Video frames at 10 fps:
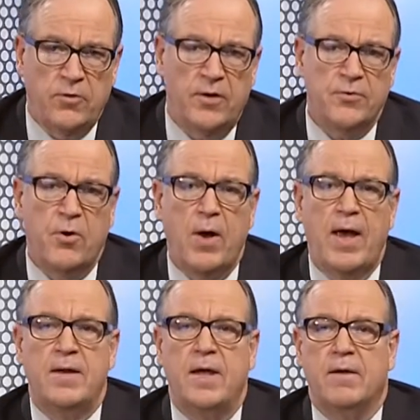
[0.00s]
So let's go
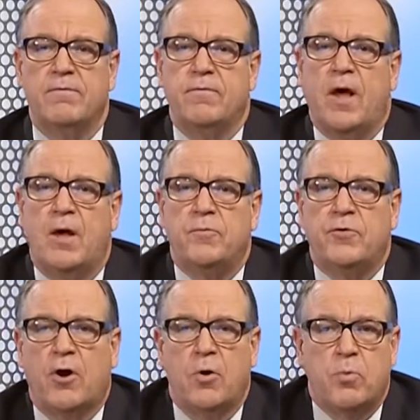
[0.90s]
ahead and get
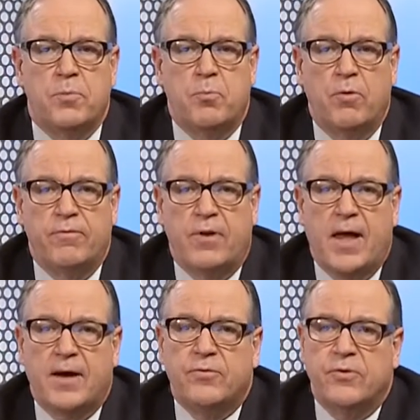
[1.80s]
started with
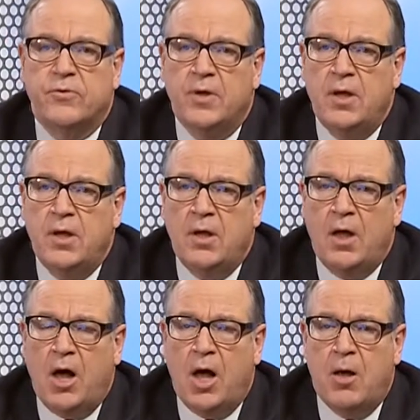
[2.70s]
prophylaxis.
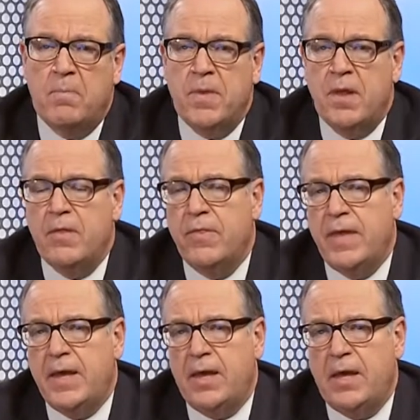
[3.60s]
One
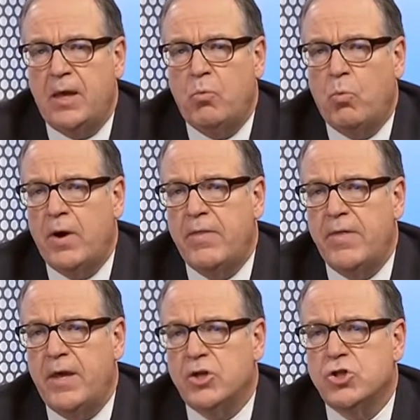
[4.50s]
of
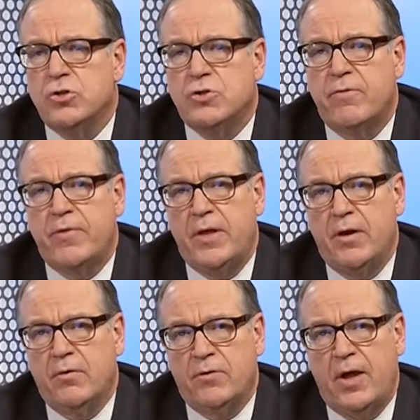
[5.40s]
the issues over the
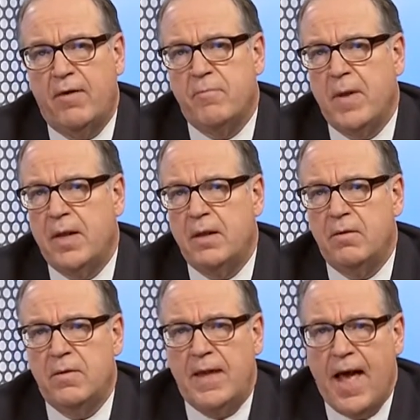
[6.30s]
years have
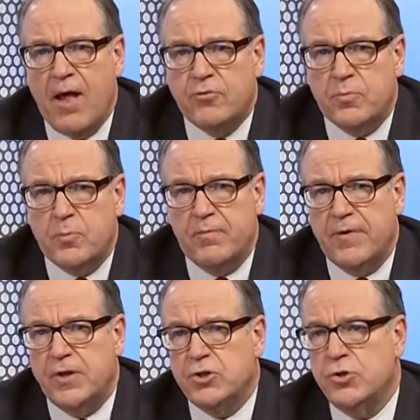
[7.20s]
been the ounce of
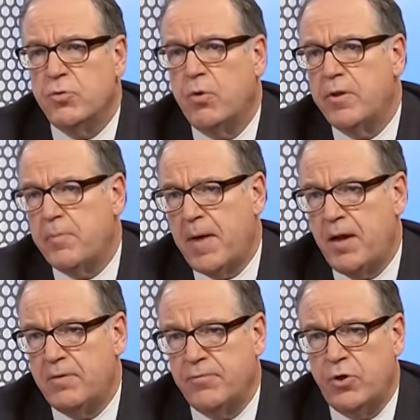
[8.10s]
prevention or the
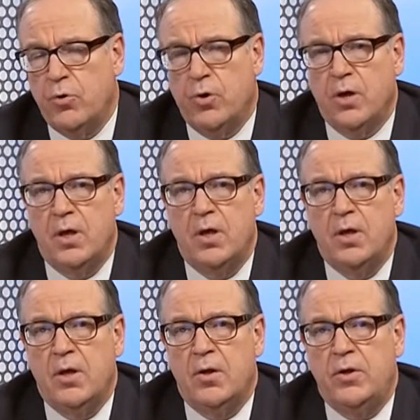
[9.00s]
pound of cure.
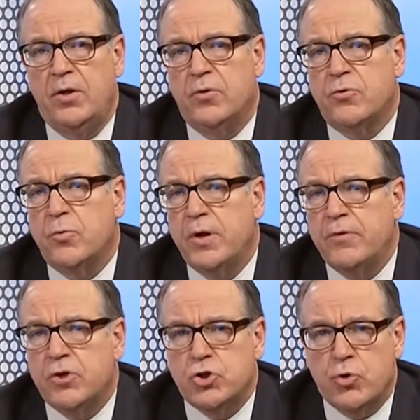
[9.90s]
Do you
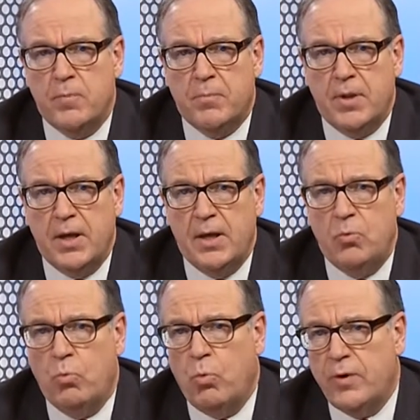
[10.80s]
treat the joint
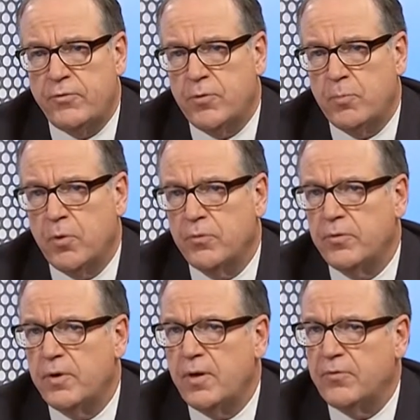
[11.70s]
bleed once the
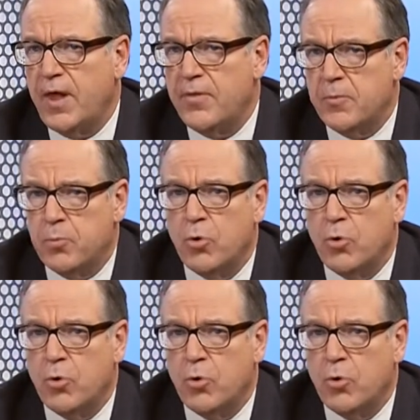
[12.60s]
person has had the